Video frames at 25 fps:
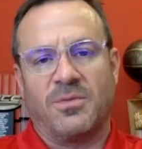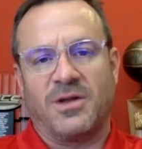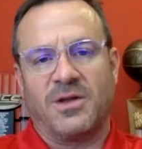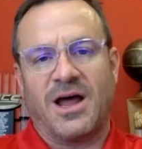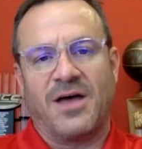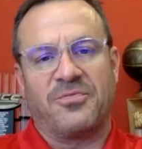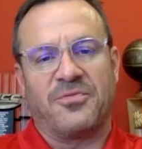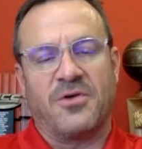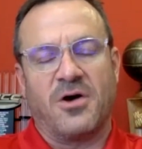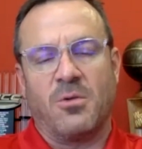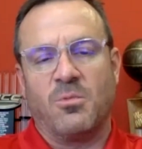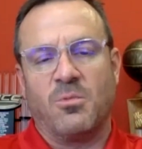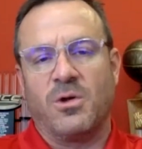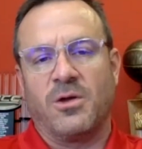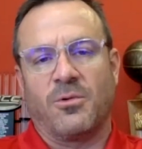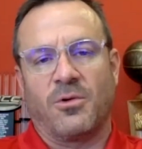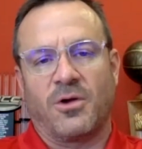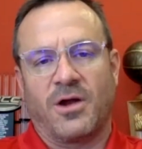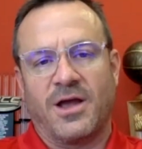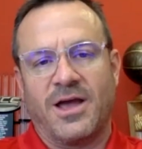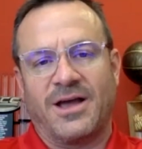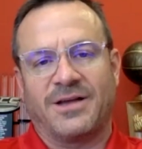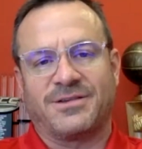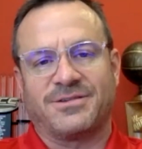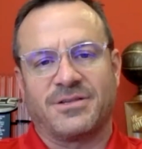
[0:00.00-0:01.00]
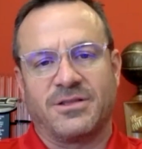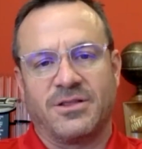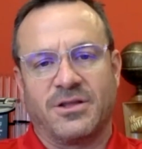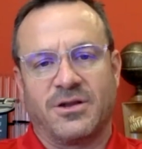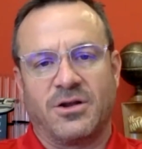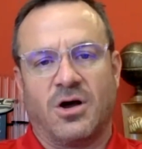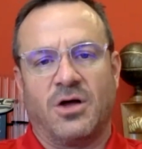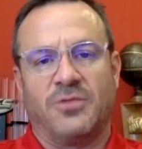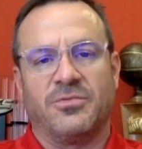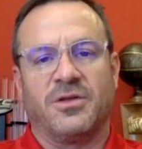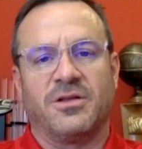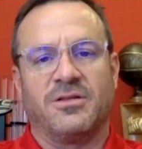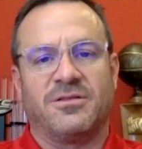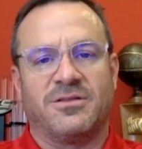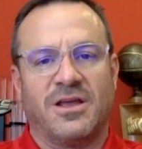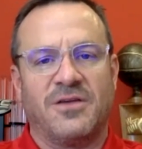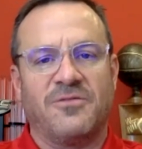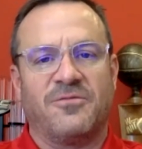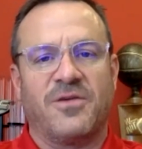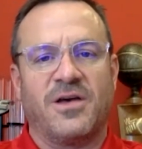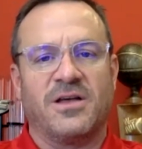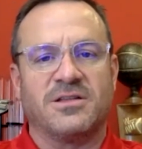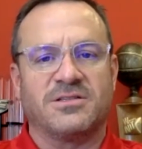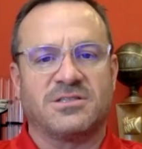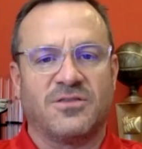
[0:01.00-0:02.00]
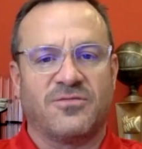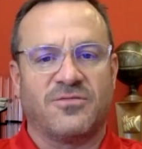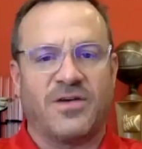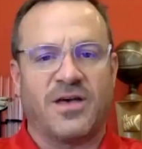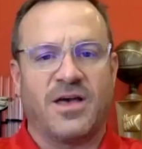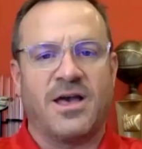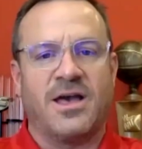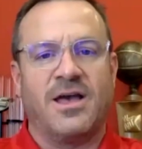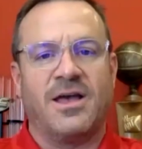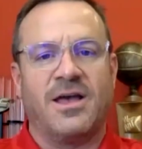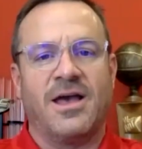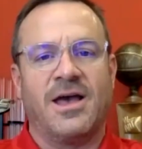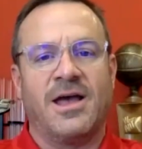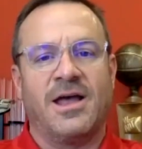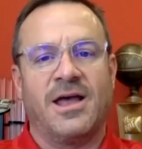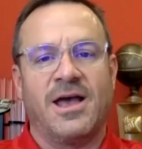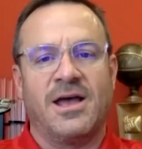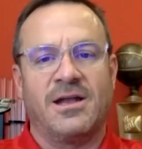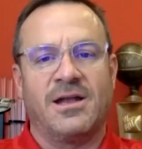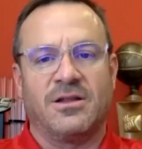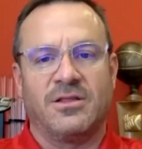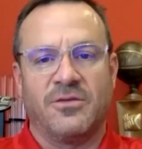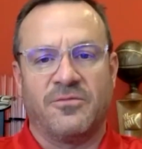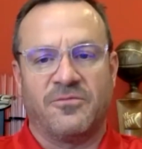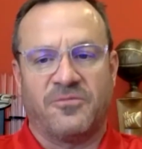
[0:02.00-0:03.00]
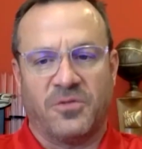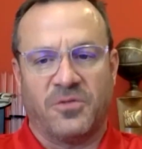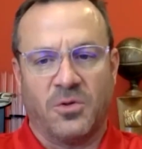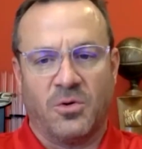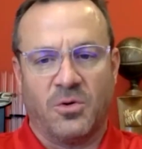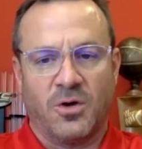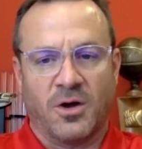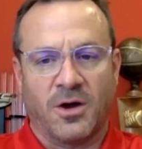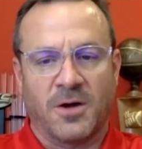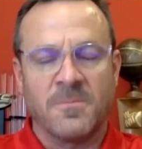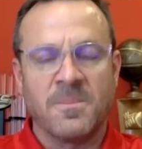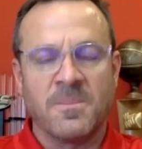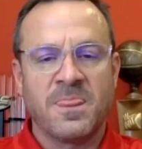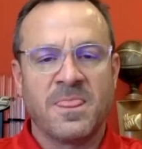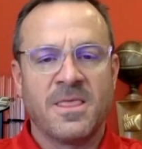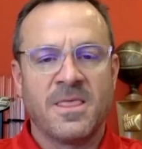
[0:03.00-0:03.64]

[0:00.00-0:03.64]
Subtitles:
but I thought we were excellent on the defensive end of the floor.